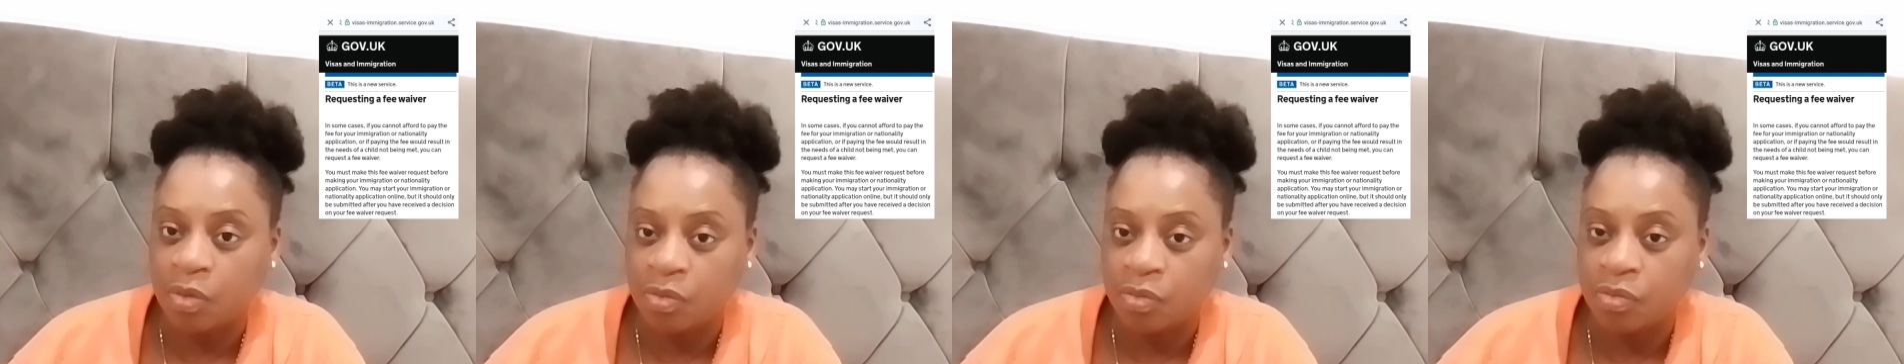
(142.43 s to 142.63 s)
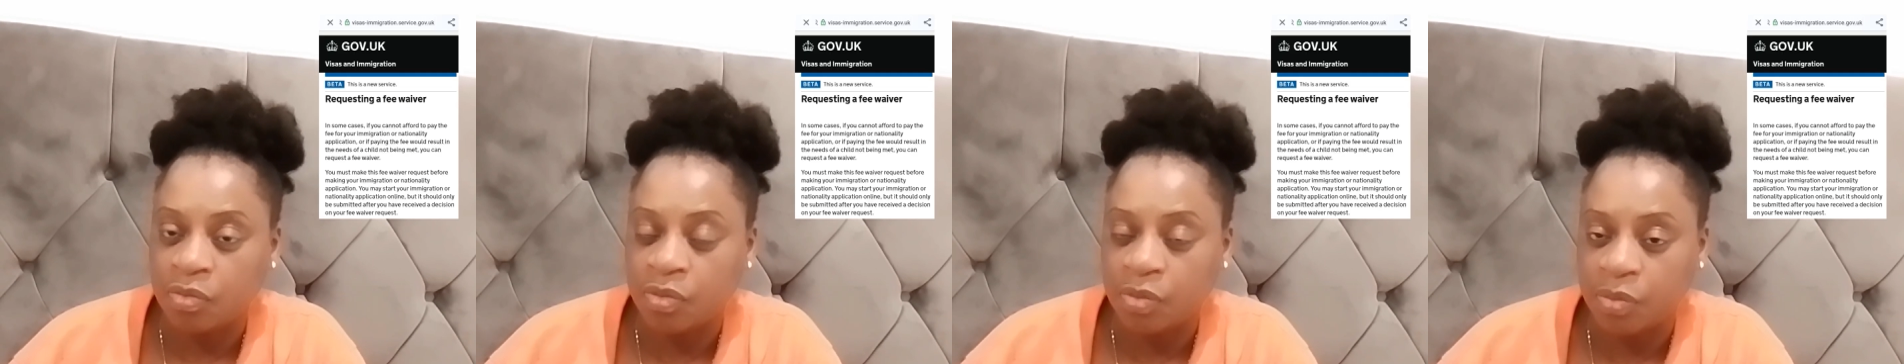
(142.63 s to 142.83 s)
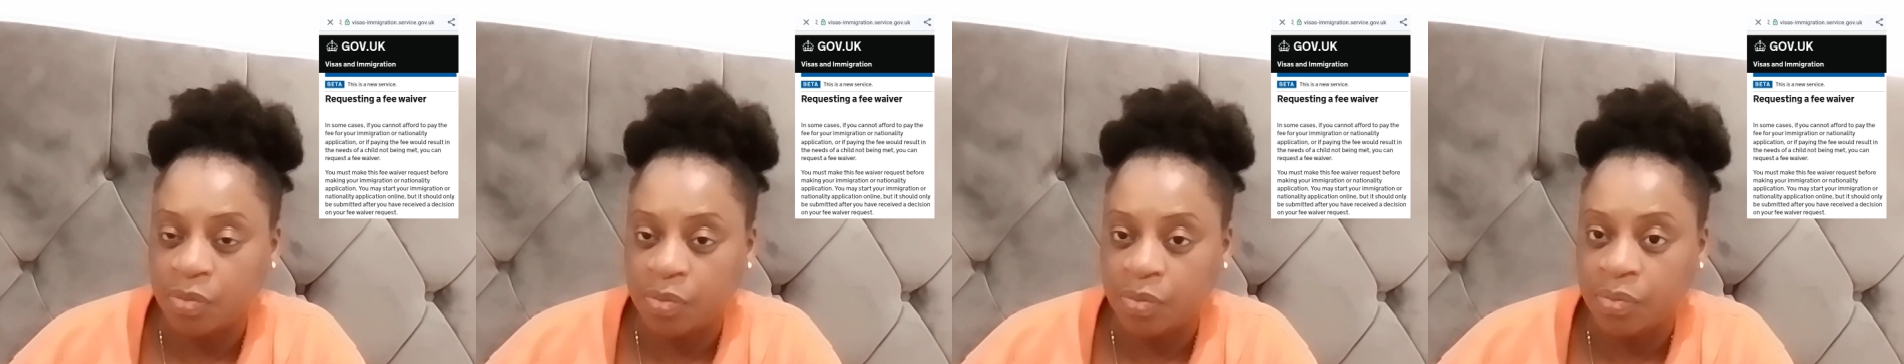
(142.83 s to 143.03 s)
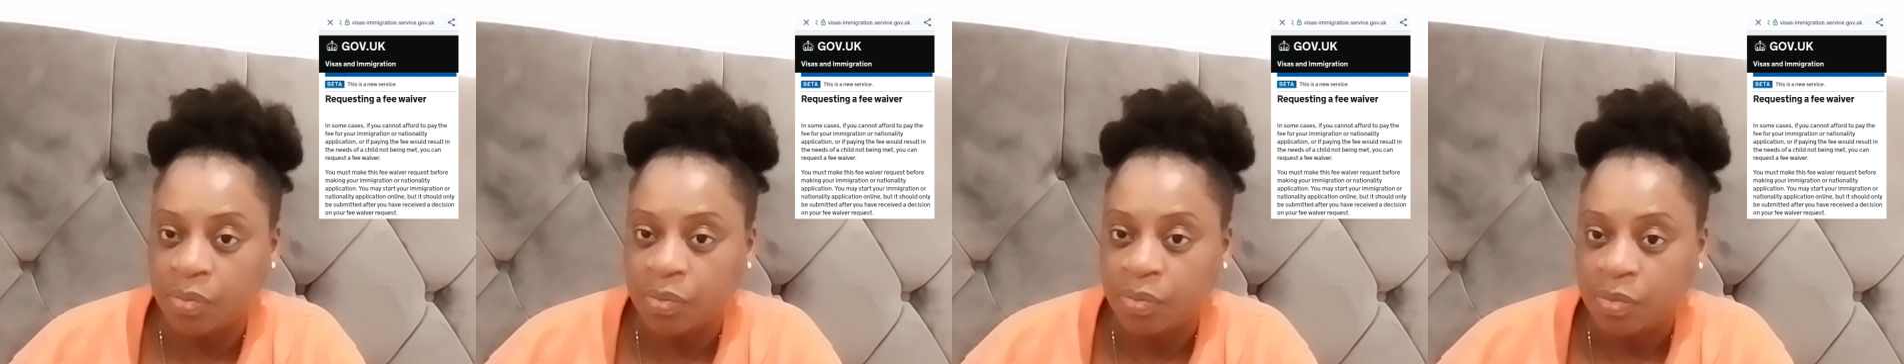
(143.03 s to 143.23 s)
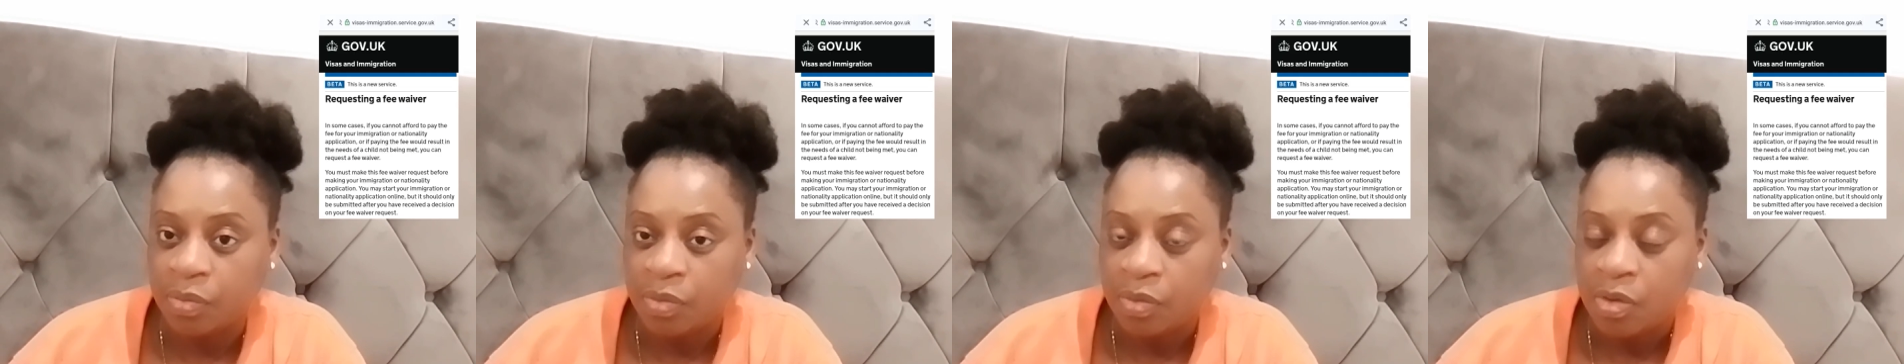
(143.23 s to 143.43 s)
on
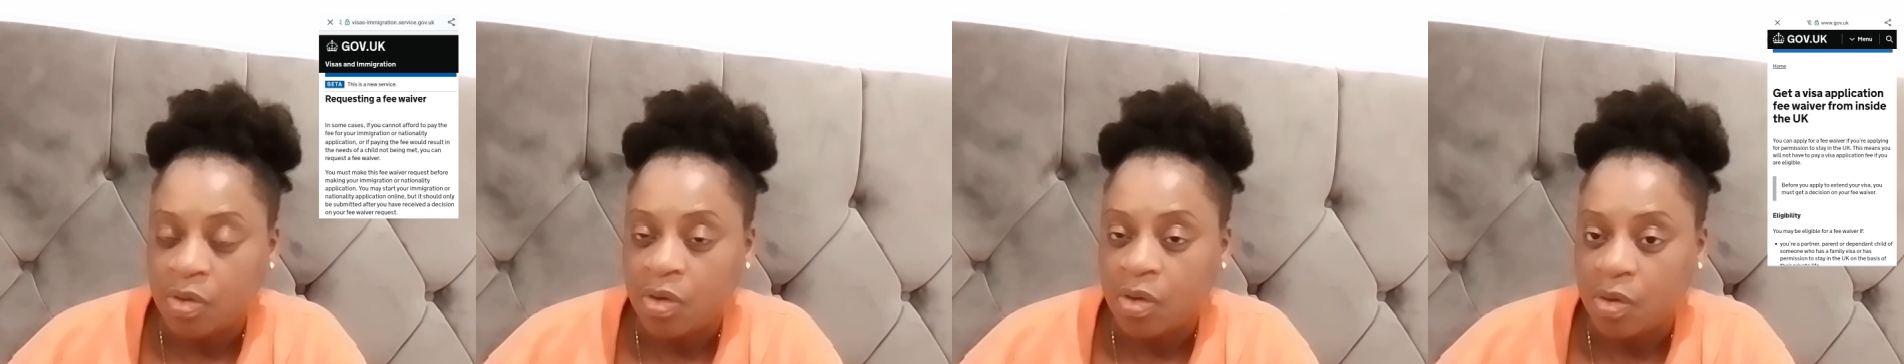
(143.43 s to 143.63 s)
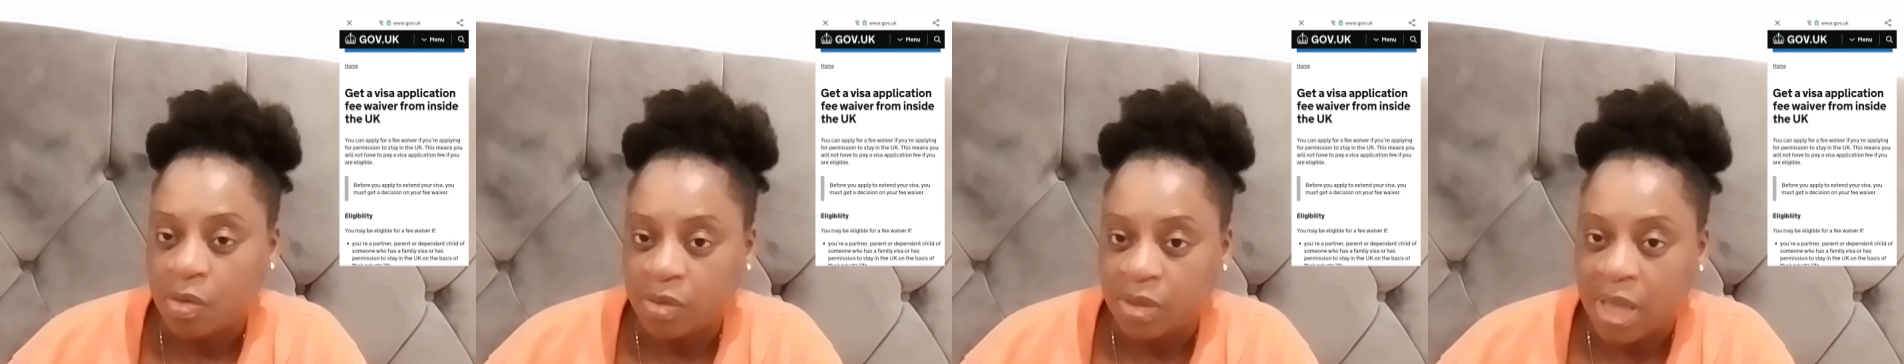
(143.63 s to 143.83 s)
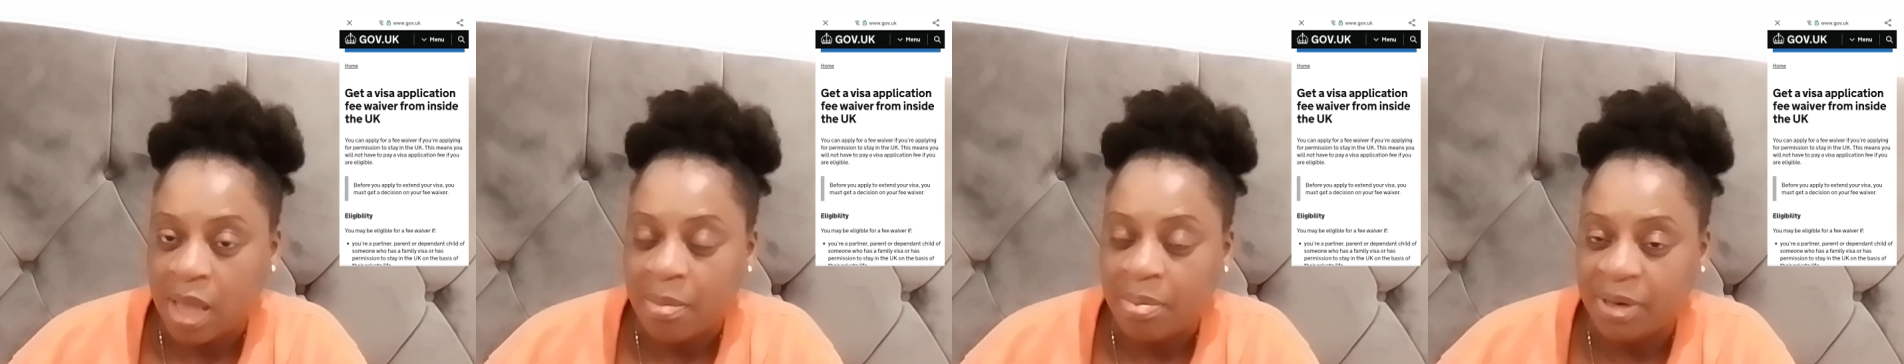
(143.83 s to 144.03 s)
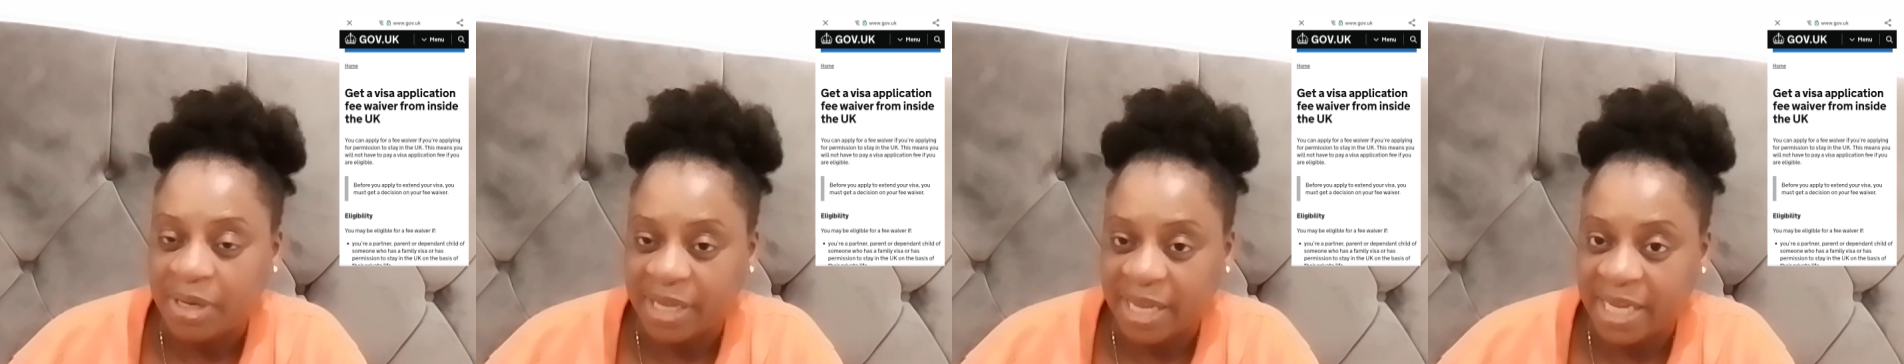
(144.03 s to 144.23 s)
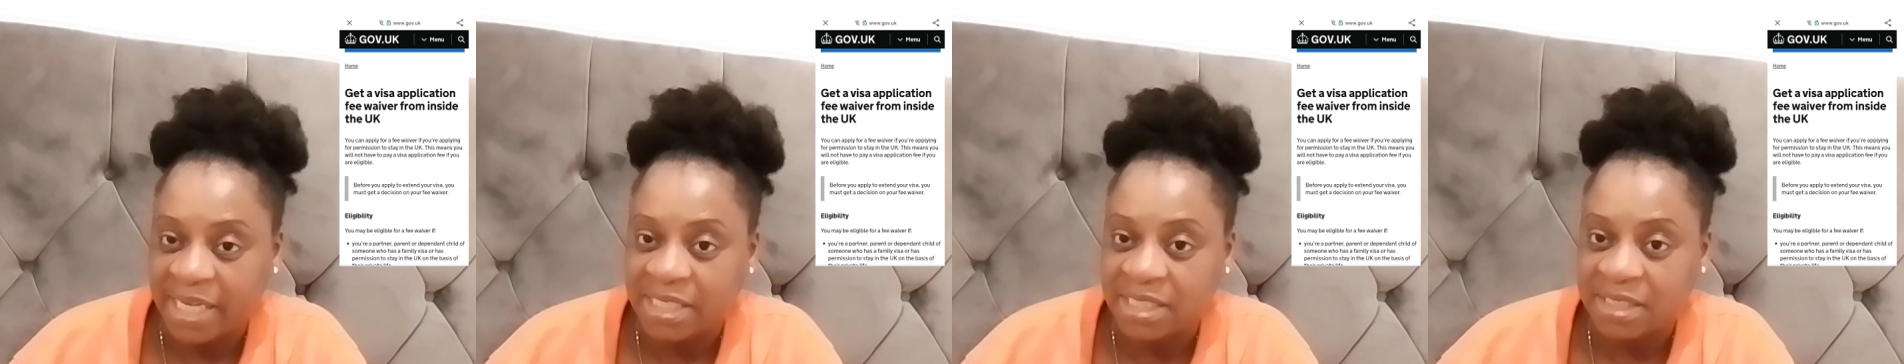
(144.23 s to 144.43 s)
the
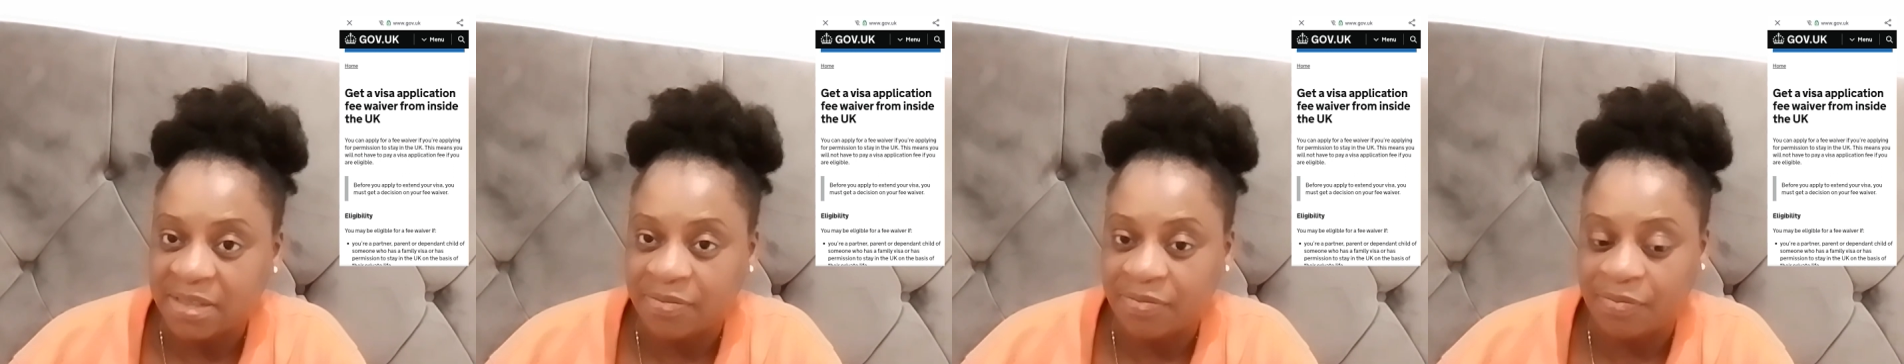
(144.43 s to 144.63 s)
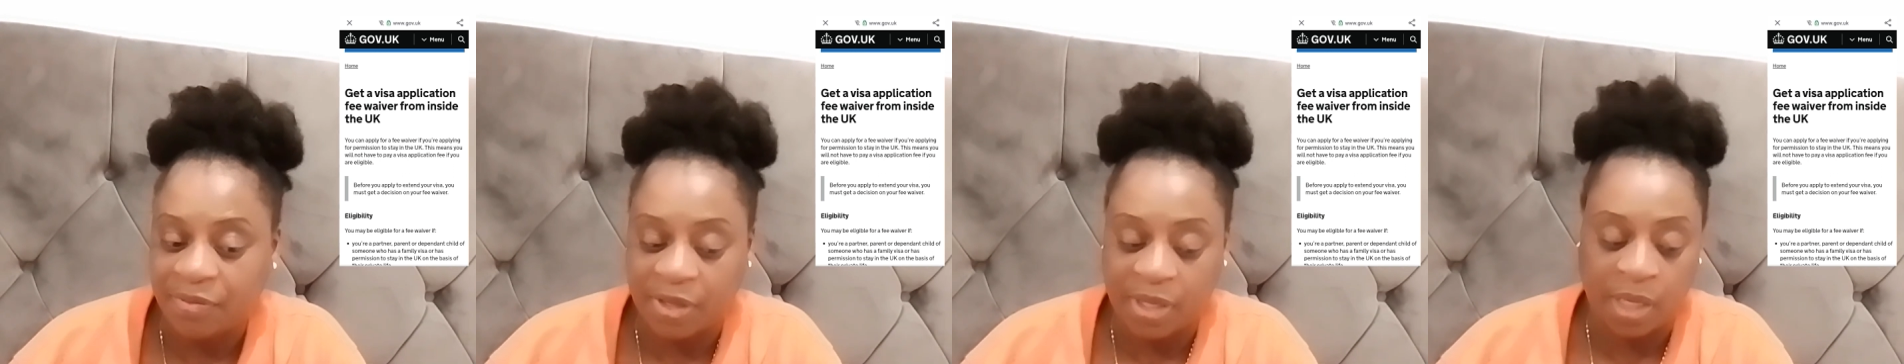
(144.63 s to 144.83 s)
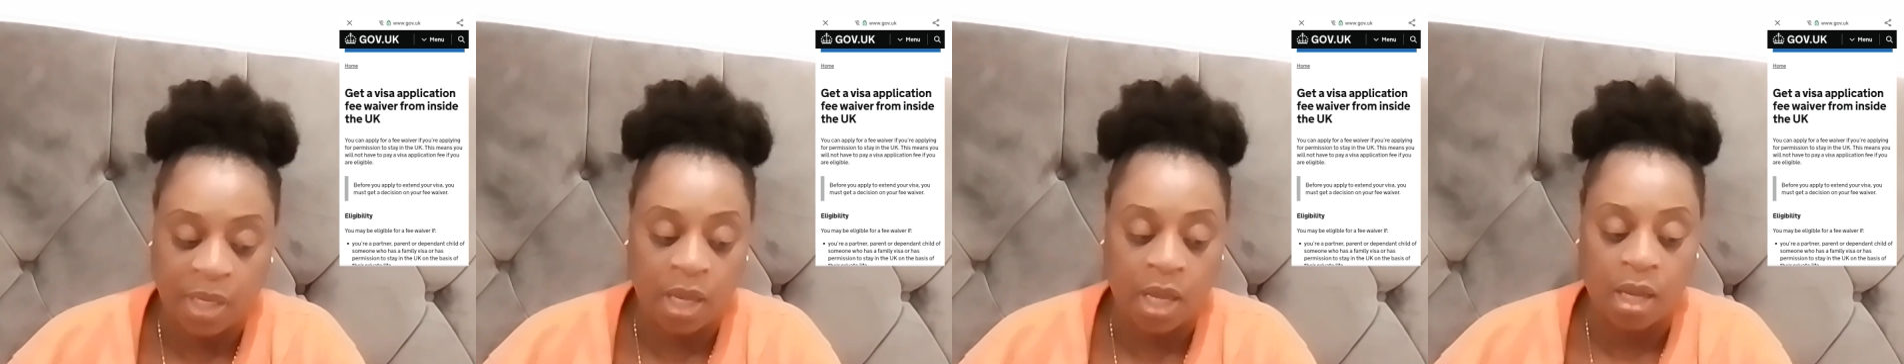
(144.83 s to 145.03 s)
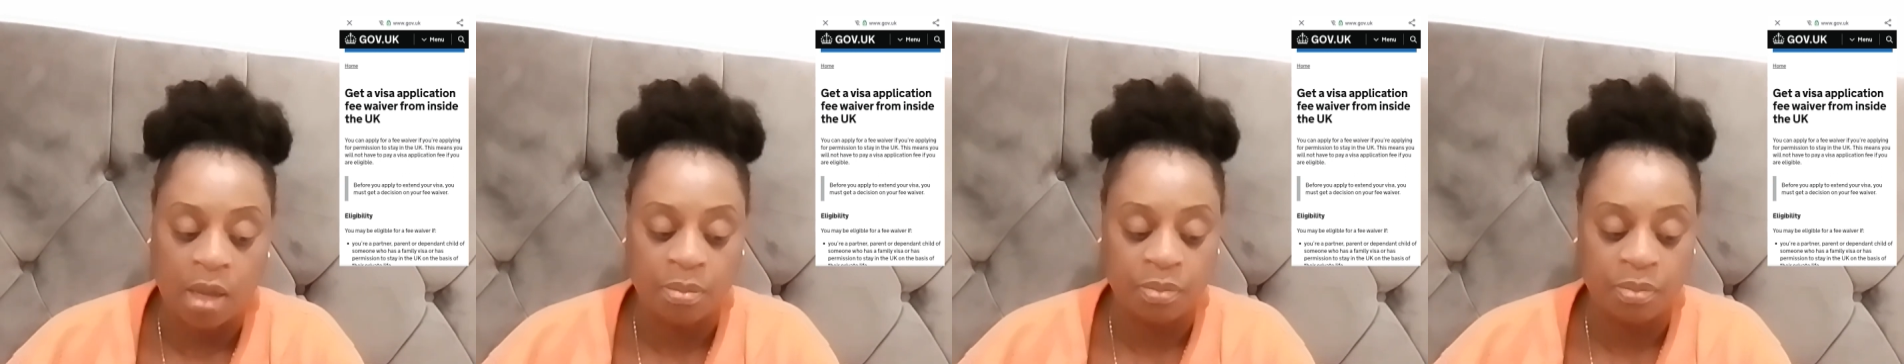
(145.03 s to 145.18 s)
application fee.